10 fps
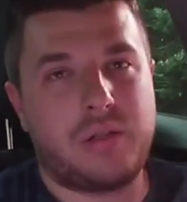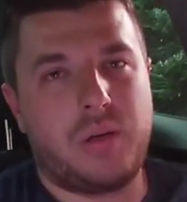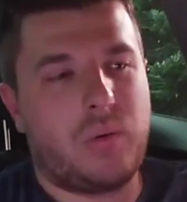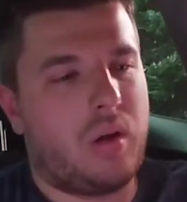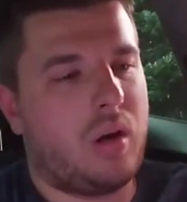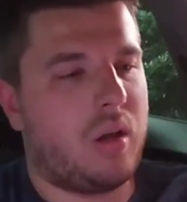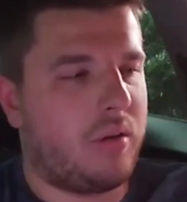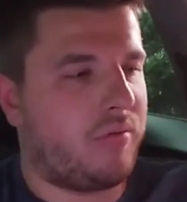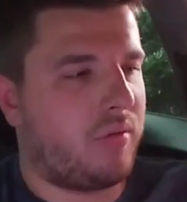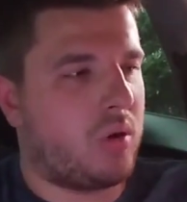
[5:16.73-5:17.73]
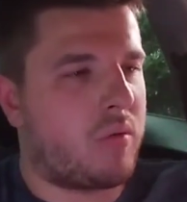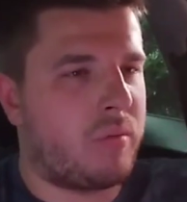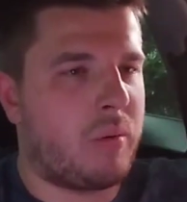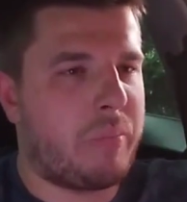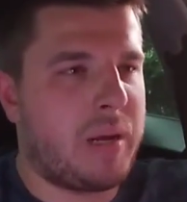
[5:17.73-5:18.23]
you know, a lot of
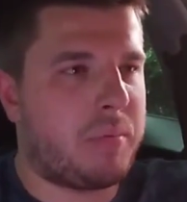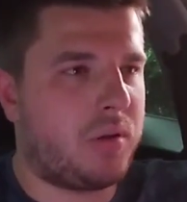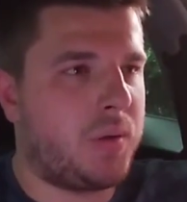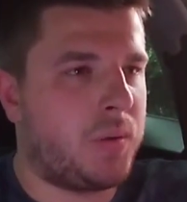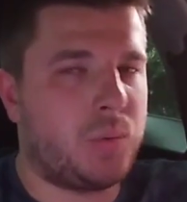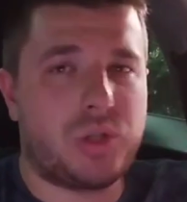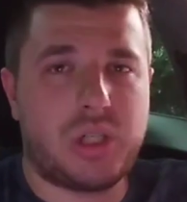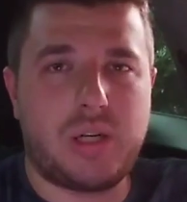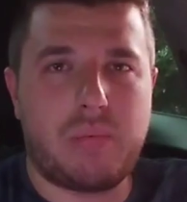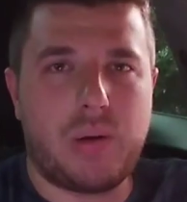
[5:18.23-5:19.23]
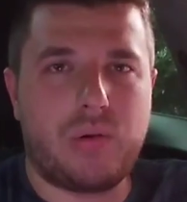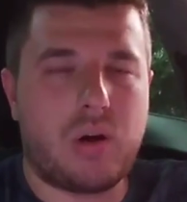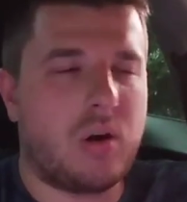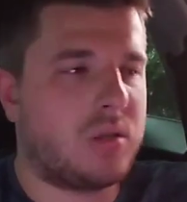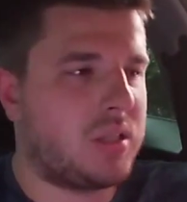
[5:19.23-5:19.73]
government people don't know shit about
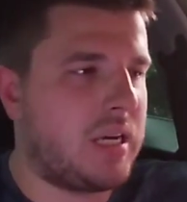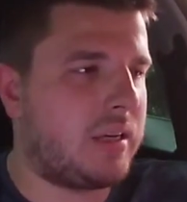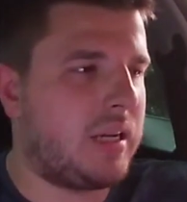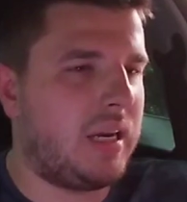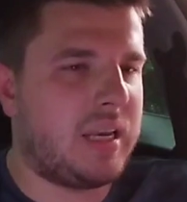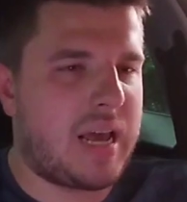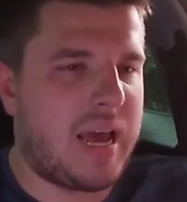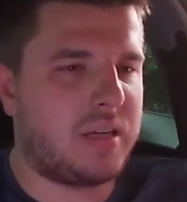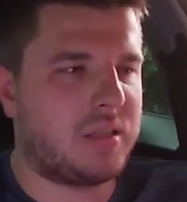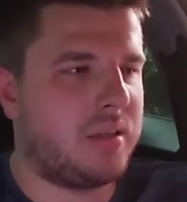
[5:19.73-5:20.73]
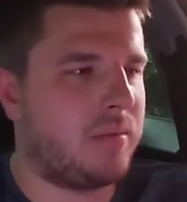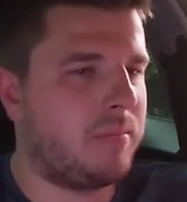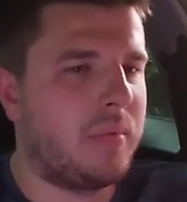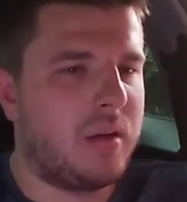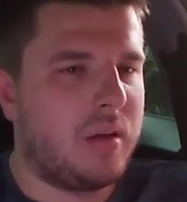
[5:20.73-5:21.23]
cars, yet they tax
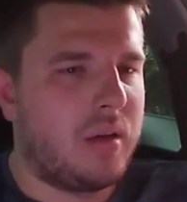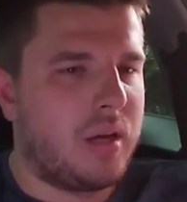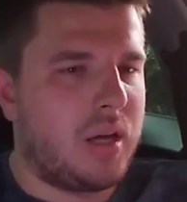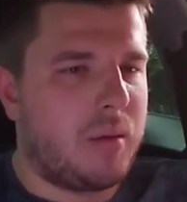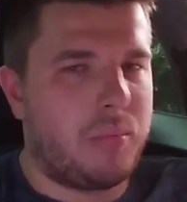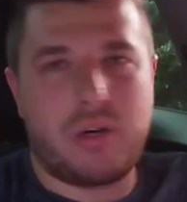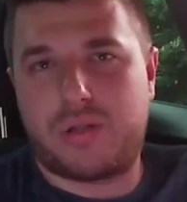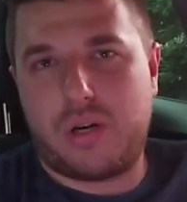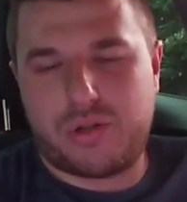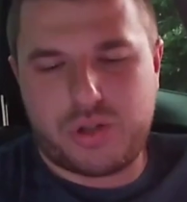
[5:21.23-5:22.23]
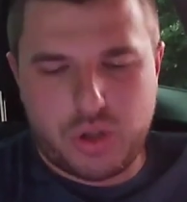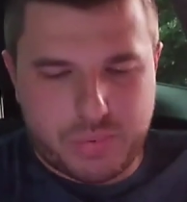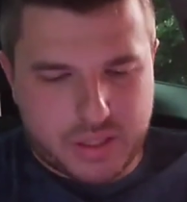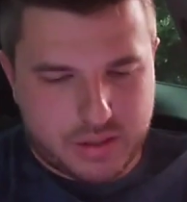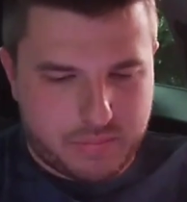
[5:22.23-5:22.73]
them because they are
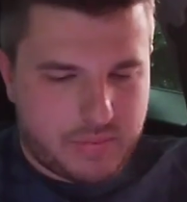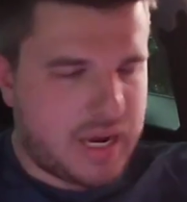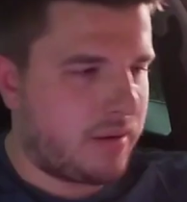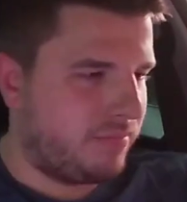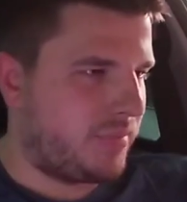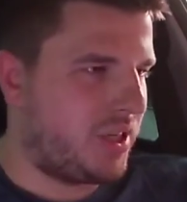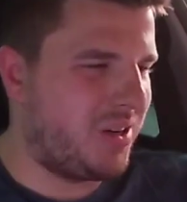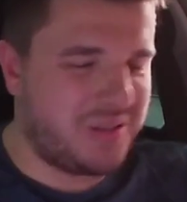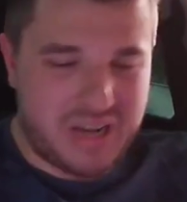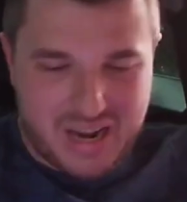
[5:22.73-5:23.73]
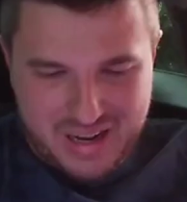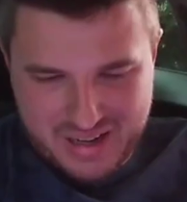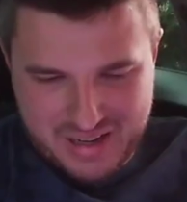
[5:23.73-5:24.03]
stupid. Yeah, so yeah,